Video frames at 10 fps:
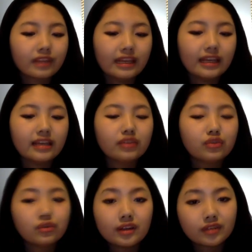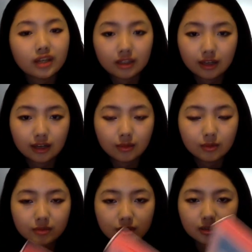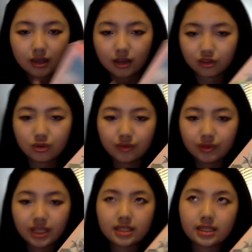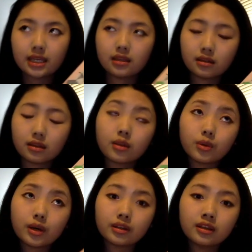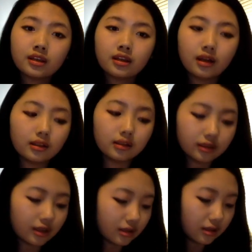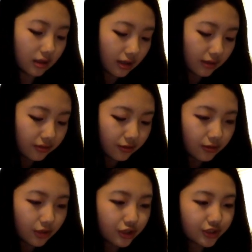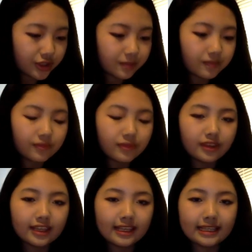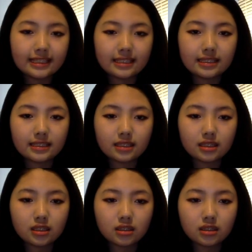and three of the other albums, two of these and another one, another Love version, is